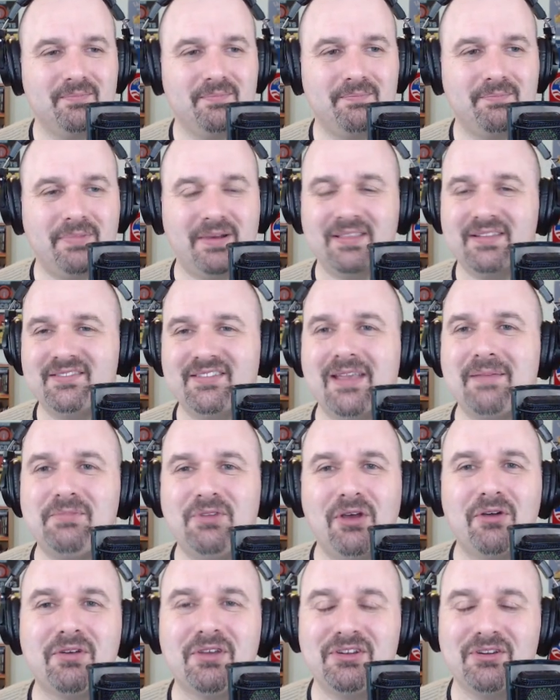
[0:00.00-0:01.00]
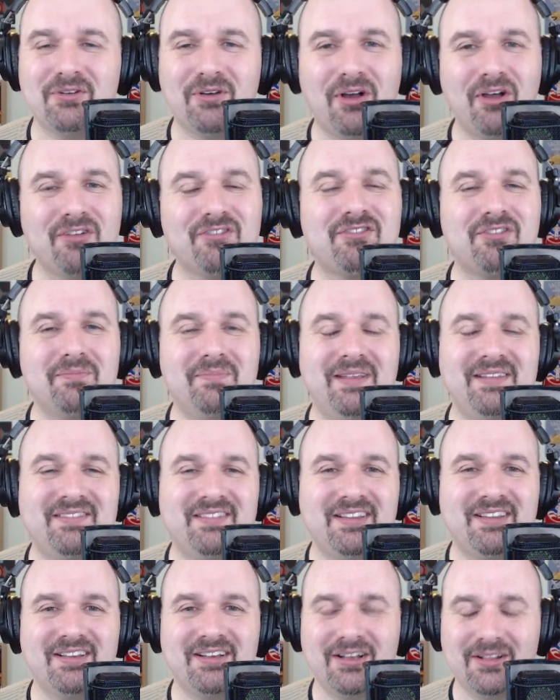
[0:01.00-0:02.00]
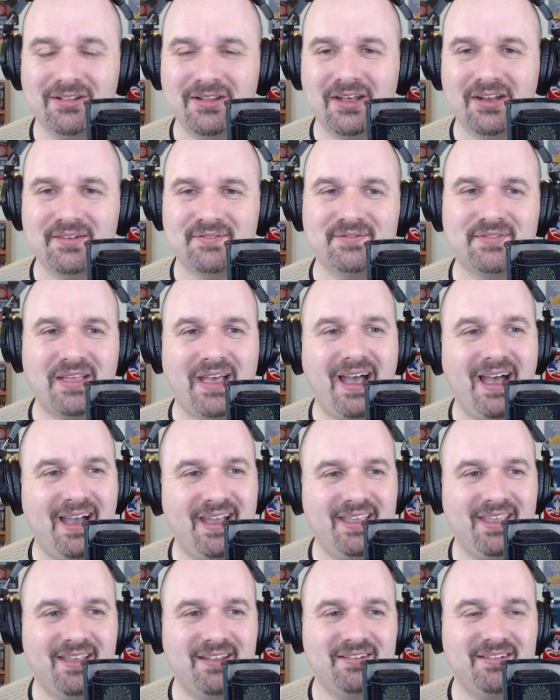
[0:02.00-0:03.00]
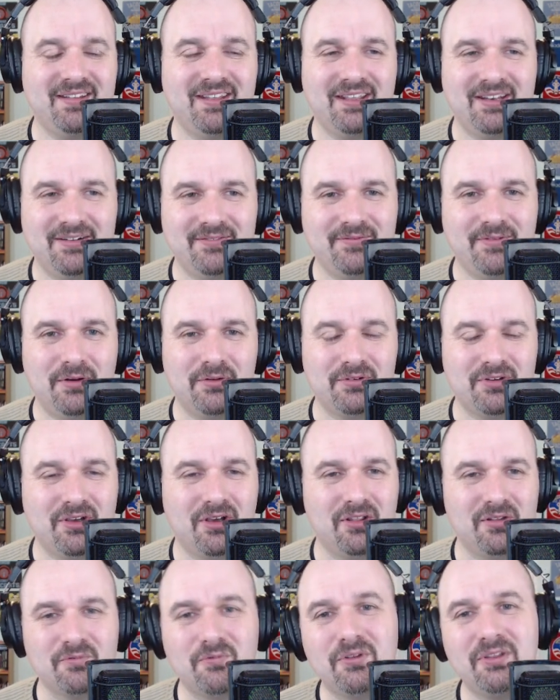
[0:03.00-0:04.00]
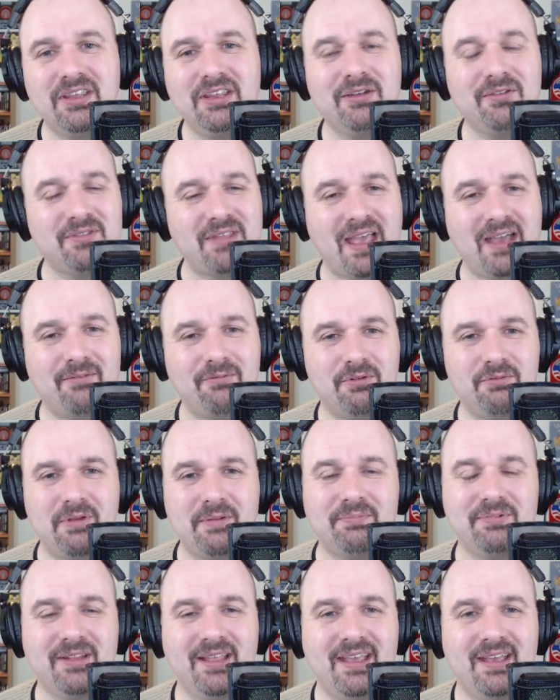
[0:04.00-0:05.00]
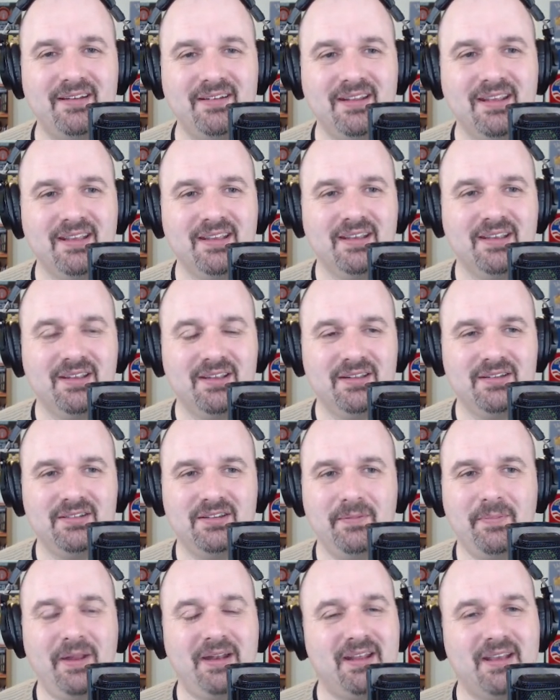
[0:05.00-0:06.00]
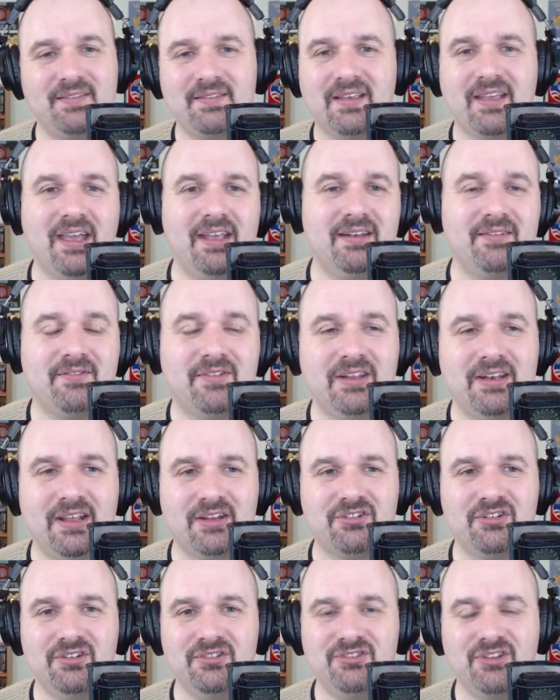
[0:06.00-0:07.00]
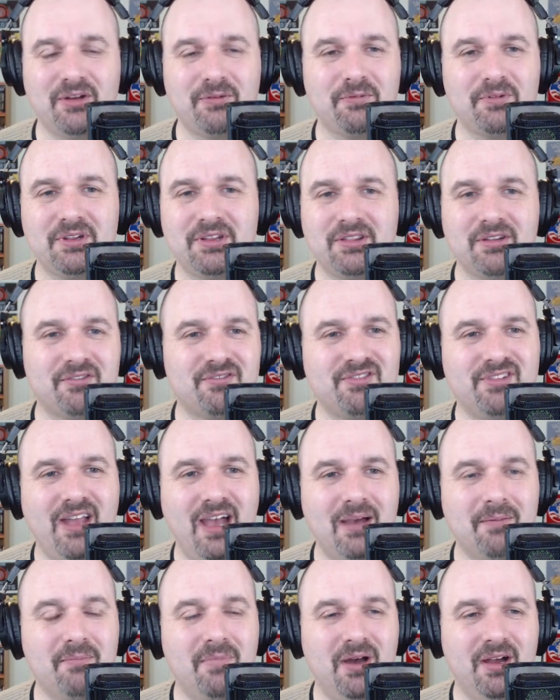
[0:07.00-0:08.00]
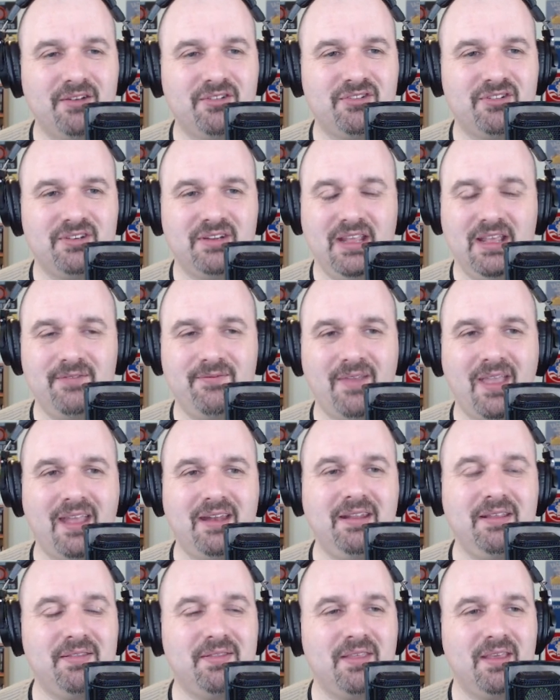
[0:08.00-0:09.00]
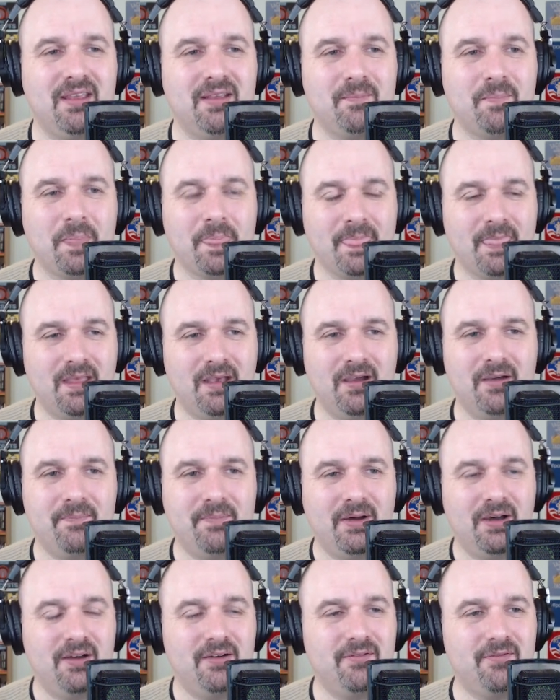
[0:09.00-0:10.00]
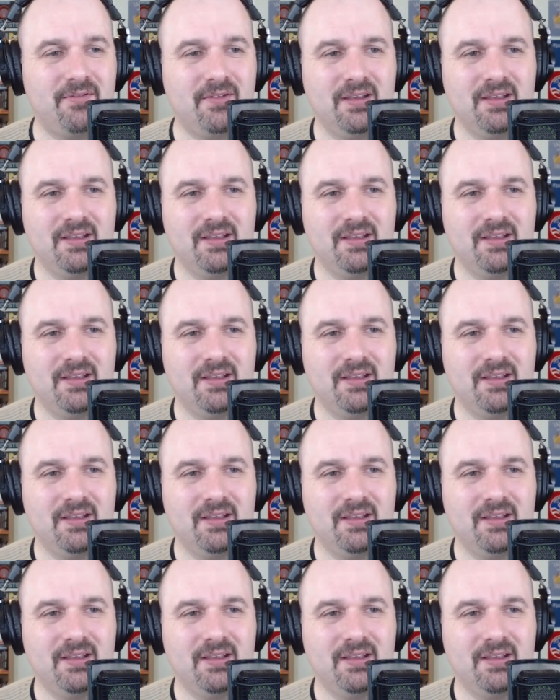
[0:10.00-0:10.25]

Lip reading: By the same token, you're also missing a lot of the high end in a phone call, and we'll hear that when we play it. Depending on the kind of connection, generally there's not much, if anything, above